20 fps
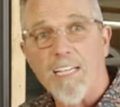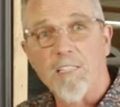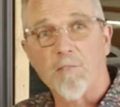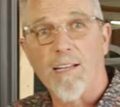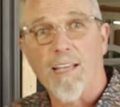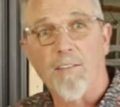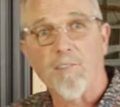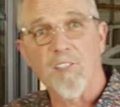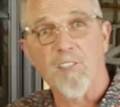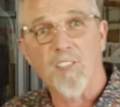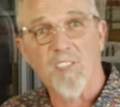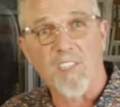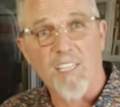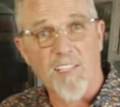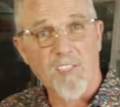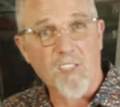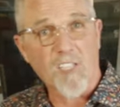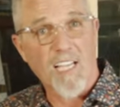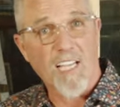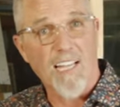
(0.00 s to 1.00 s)
actually have
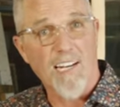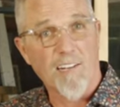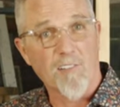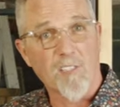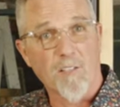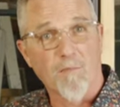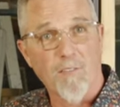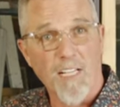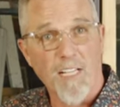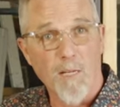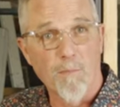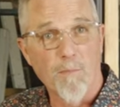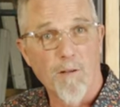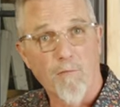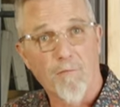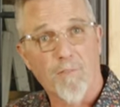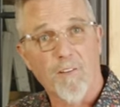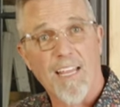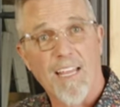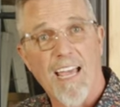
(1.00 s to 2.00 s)
six colors available
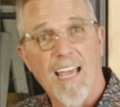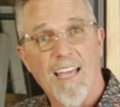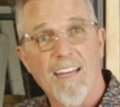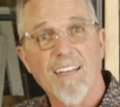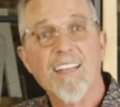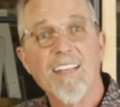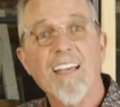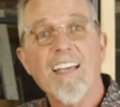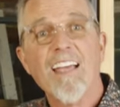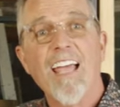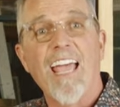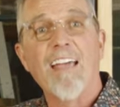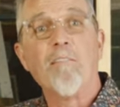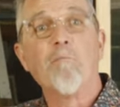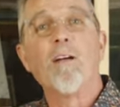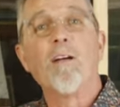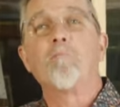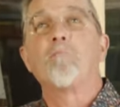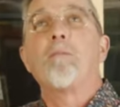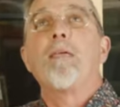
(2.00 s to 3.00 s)
for that. And
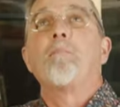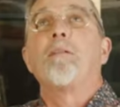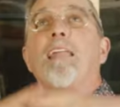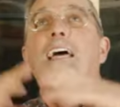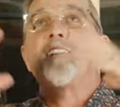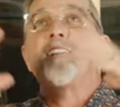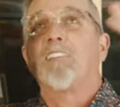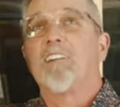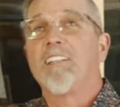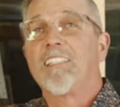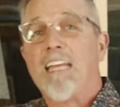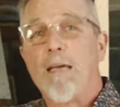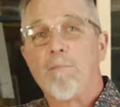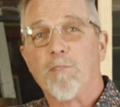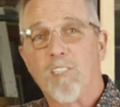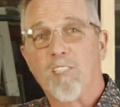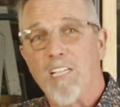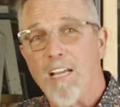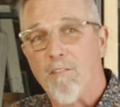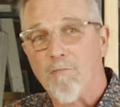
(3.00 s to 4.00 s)
what people ask all the time
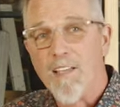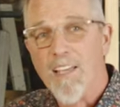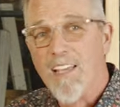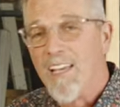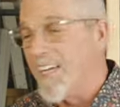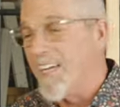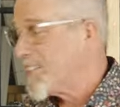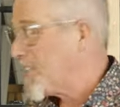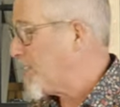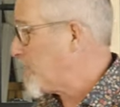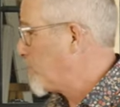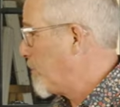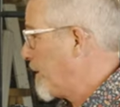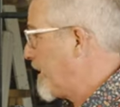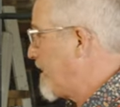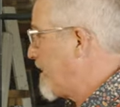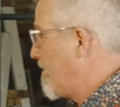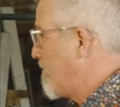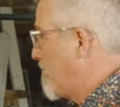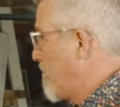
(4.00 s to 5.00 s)
is, Jeff, is this
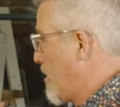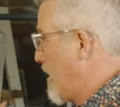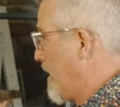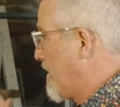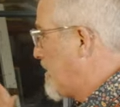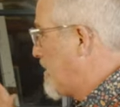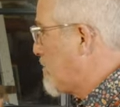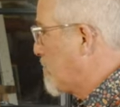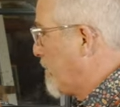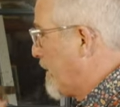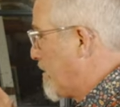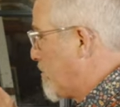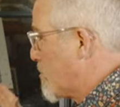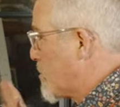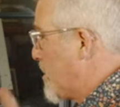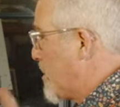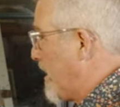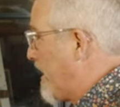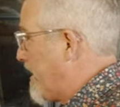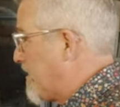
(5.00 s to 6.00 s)
window, is this window
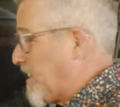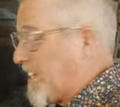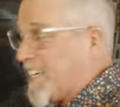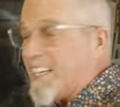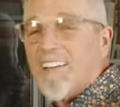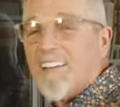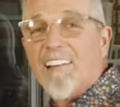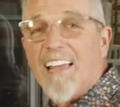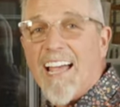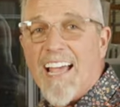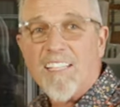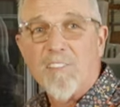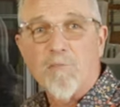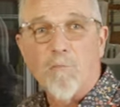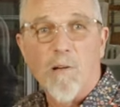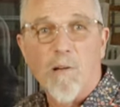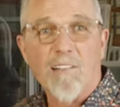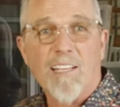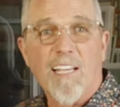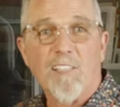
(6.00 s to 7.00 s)
good? Is it gonna last?
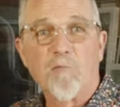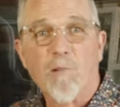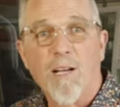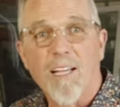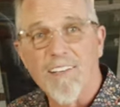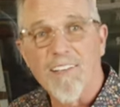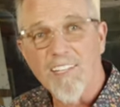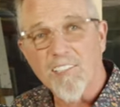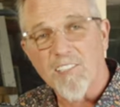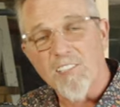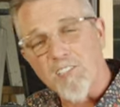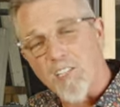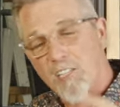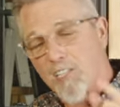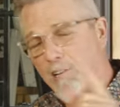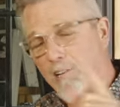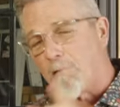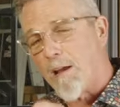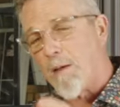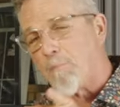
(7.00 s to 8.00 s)
Well, guess what? This is such
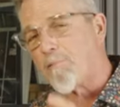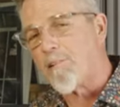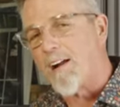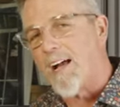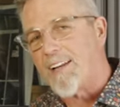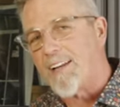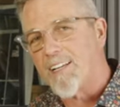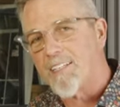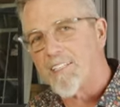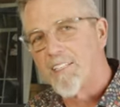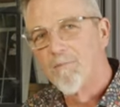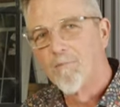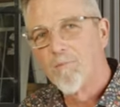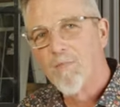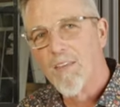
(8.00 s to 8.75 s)
a great product